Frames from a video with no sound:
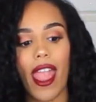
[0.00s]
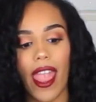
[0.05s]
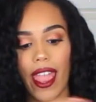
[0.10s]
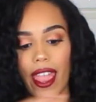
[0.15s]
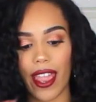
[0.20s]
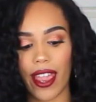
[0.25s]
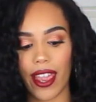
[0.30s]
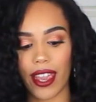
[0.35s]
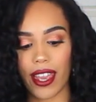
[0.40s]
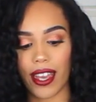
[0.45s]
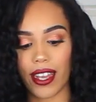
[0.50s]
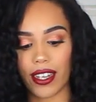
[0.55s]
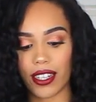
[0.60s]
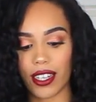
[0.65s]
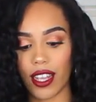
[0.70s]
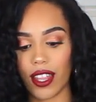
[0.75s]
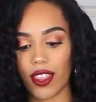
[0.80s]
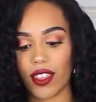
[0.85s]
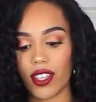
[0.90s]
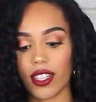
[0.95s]

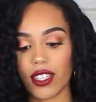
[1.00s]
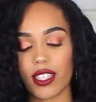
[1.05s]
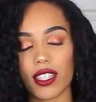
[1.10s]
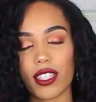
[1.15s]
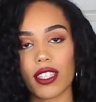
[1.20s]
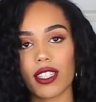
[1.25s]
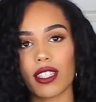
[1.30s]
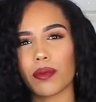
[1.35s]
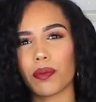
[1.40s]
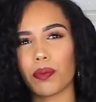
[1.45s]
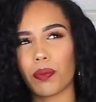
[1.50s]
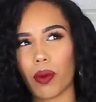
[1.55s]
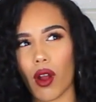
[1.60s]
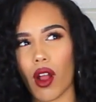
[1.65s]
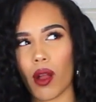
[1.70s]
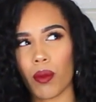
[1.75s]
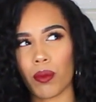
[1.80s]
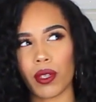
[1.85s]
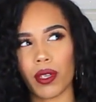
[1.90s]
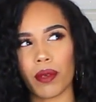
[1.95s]
And this is
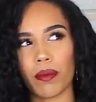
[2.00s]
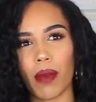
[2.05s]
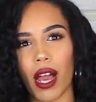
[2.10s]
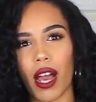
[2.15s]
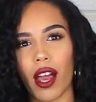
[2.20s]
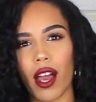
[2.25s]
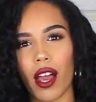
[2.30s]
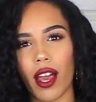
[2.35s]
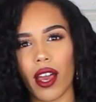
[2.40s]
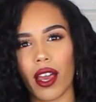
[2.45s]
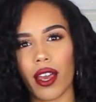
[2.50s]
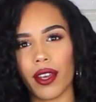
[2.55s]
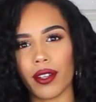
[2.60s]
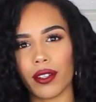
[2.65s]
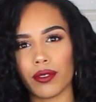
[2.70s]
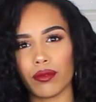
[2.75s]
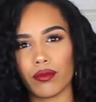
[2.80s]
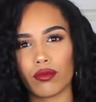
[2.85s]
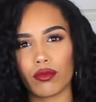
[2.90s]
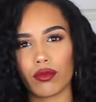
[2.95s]
probably
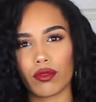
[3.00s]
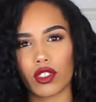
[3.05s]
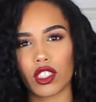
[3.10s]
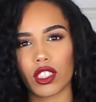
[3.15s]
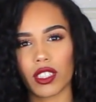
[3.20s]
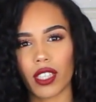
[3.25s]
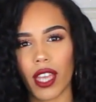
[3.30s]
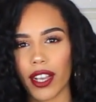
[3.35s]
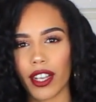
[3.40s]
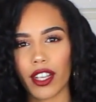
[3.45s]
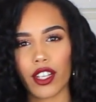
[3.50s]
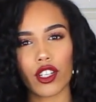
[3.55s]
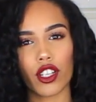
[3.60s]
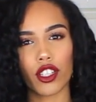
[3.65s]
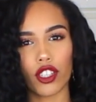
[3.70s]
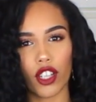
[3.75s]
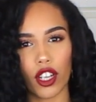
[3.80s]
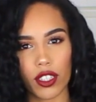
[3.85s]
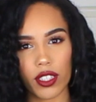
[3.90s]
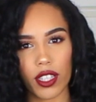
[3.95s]
my second
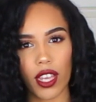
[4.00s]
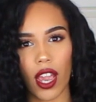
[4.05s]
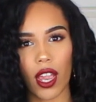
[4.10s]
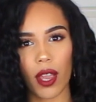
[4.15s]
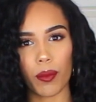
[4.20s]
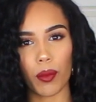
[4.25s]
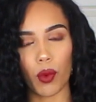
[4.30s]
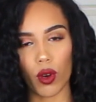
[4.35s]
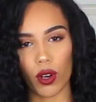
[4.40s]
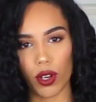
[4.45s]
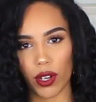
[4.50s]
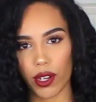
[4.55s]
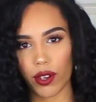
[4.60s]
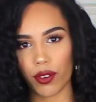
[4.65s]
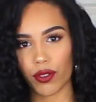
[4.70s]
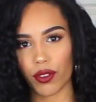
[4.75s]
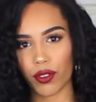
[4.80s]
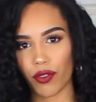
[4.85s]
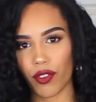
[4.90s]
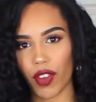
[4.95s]
or third time
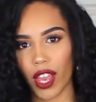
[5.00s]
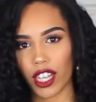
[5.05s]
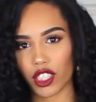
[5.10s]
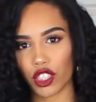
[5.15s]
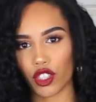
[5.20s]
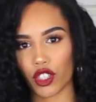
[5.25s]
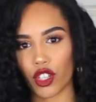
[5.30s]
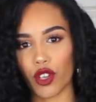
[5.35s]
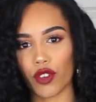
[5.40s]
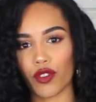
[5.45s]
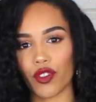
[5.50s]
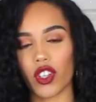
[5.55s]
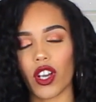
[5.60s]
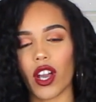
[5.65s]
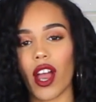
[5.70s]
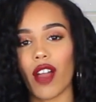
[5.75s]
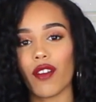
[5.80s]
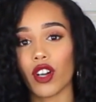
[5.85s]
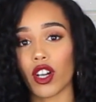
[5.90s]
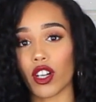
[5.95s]
ordering from Fashion
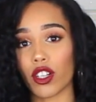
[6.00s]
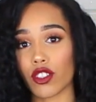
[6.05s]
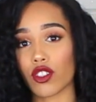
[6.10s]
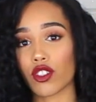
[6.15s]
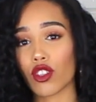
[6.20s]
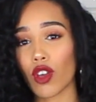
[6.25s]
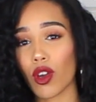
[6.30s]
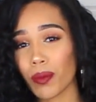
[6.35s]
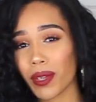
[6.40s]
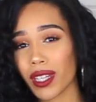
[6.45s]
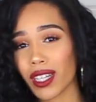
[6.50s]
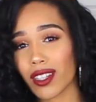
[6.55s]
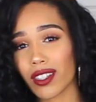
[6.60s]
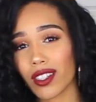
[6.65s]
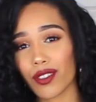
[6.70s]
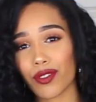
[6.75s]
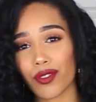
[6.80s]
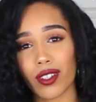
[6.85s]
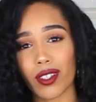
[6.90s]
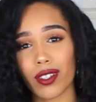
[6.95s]
Nova. I've heard so many
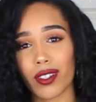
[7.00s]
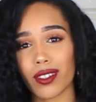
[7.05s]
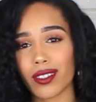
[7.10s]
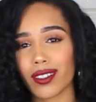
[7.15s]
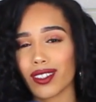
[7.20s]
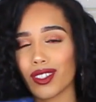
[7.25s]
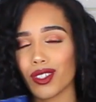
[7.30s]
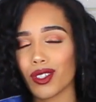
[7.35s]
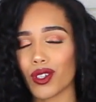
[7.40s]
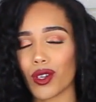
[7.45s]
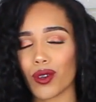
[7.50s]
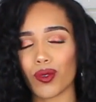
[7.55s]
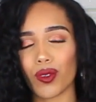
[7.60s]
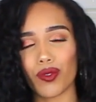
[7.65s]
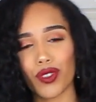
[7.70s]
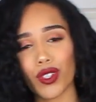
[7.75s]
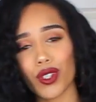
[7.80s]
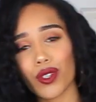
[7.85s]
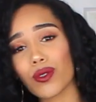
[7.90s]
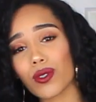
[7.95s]
different,
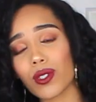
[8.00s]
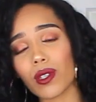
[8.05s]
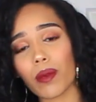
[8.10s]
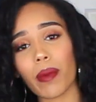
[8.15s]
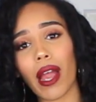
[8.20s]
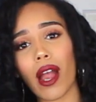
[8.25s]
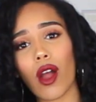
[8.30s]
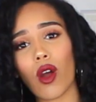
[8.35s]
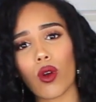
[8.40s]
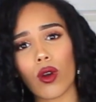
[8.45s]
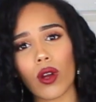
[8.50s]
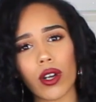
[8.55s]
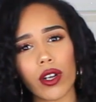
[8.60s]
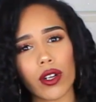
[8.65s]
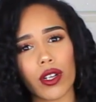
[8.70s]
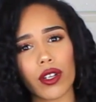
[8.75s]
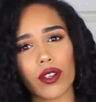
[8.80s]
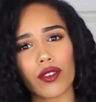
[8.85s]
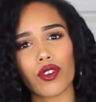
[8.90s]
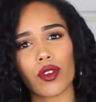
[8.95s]
reviews about
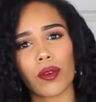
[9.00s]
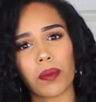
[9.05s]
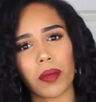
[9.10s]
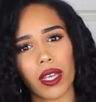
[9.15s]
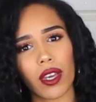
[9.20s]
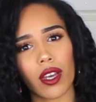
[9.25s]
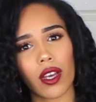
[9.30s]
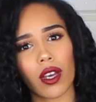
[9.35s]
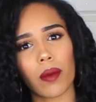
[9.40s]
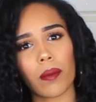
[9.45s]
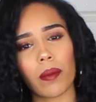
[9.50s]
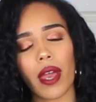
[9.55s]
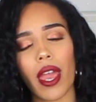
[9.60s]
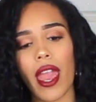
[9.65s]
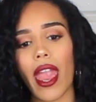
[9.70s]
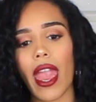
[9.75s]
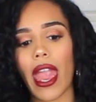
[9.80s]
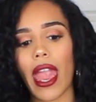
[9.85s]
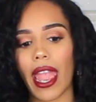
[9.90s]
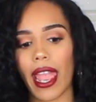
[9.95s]
ordering from them.
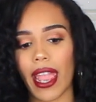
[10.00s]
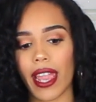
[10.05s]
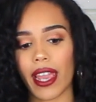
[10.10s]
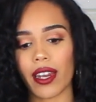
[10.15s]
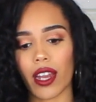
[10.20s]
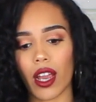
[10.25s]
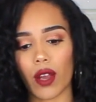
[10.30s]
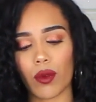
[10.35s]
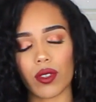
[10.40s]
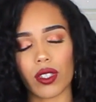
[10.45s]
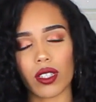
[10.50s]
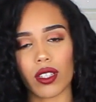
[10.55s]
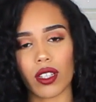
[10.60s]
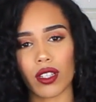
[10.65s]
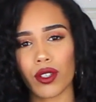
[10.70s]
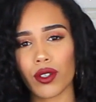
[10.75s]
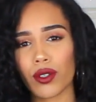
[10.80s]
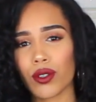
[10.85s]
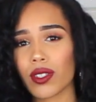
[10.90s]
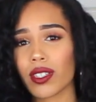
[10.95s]
And I was a
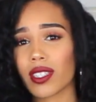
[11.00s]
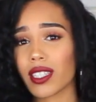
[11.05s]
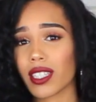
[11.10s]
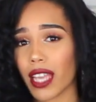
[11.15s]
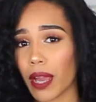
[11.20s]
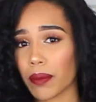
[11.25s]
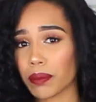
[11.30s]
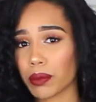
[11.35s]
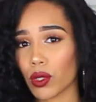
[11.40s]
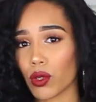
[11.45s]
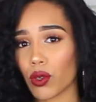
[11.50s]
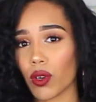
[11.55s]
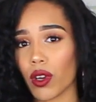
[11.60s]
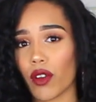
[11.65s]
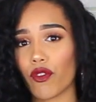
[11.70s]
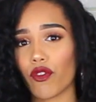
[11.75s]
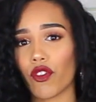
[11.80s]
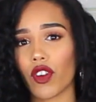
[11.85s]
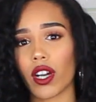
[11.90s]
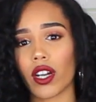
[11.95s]
little skeptical
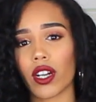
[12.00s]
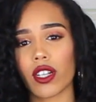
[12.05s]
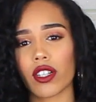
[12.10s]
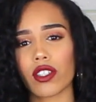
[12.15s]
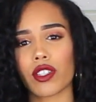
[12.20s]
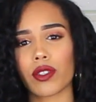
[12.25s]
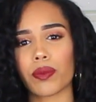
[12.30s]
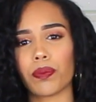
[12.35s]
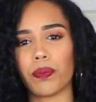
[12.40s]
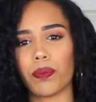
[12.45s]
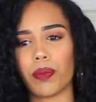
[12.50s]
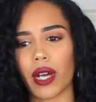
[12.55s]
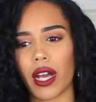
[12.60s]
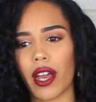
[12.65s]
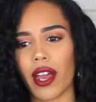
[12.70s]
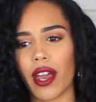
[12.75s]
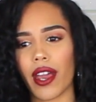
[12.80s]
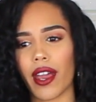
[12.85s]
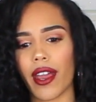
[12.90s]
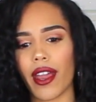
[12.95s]
at first,
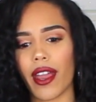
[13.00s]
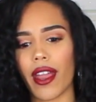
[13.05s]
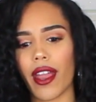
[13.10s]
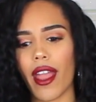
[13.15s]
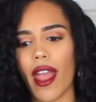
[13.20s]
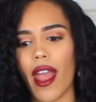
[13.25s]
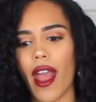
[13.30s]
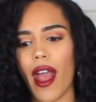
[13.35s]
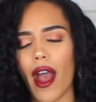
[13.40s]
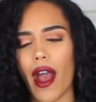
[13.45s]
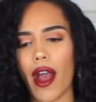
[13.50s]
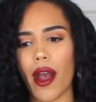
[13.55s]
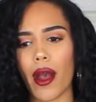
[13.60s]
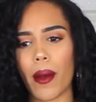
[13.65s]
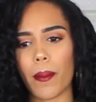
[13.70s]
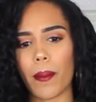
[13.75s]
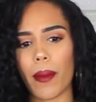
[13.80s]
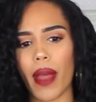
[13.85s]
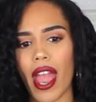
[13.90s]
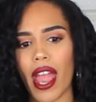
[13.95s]
but
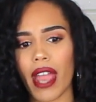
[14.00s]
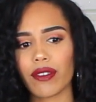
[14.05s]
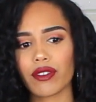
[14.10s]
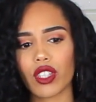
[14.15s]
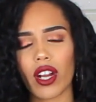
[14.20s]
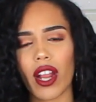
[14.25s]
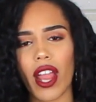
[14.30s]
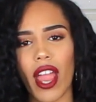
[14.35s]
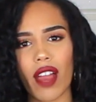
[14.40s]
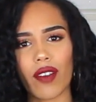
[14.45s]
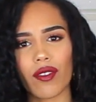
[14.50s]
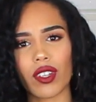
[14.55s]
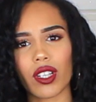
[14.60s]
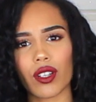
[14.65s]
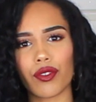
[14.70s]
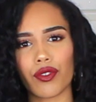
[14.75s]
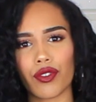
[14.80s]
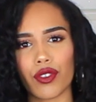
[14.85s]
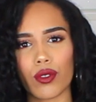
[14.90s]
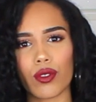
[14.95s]
after having
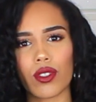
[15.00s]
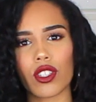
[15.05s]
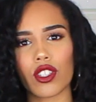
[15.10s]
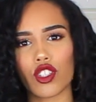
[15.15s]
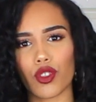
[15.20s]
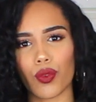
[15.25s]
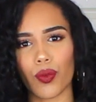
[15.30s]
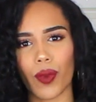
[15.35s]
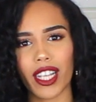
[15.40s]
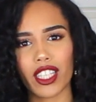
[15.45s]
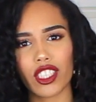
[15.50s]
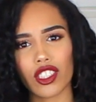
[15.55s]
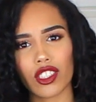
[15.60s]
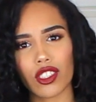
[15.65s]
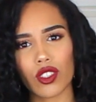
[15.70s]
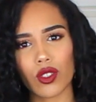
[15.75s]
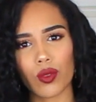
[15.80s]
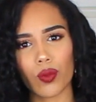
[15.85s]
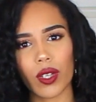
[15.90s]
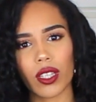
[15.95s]
a few
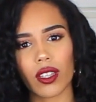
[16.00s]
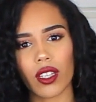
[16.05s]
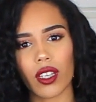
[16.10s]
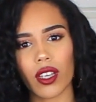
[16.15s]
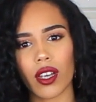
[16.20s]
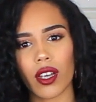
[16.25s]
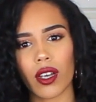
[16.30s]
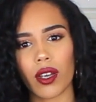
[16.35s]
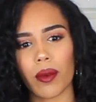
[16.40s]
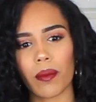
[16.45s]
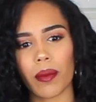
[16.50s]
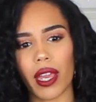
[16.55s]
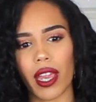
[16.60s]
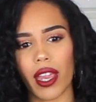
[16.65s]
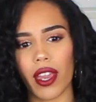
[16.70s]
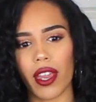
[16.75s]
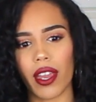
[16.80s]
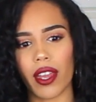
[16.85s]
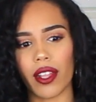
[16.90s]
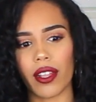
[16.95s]
situations with them
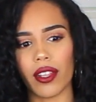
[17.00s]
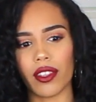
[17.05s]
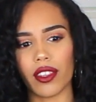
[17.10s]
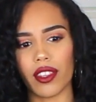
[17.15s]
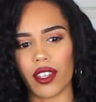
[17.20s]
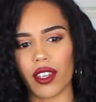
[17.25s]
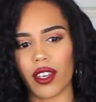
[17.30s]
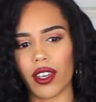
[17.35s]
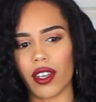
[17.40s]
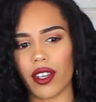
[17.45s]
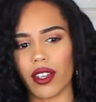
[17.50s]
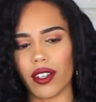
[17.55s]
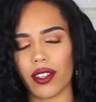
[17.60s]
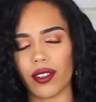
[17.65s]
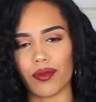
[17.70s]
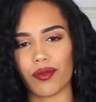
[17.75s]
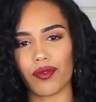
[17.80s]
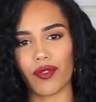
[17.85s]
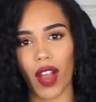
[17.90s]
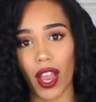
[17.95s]
and
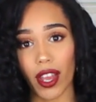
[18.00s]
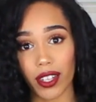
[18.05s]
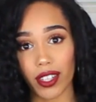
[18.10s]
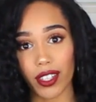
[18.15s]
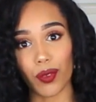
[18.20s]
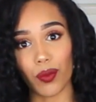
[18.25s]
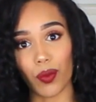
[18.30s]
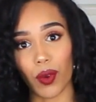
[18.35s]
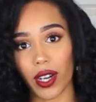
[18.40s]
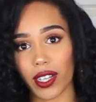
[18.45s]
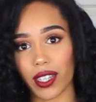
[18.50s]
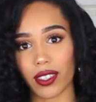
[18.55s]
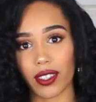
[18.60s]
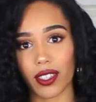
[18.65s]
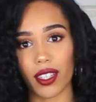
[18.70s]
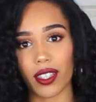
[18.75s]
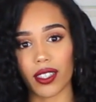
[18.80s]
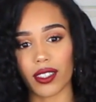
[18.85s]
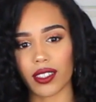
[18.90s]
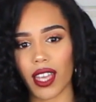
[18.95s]
then finally working
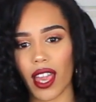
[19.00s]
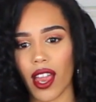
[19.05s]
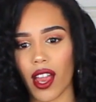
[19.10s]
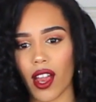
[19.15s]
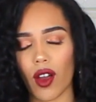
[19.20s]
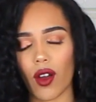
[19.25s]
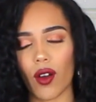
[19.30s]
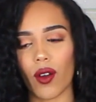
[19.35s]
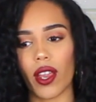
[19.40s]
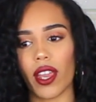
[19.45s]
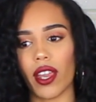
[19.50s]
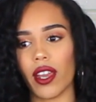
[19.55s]
things out,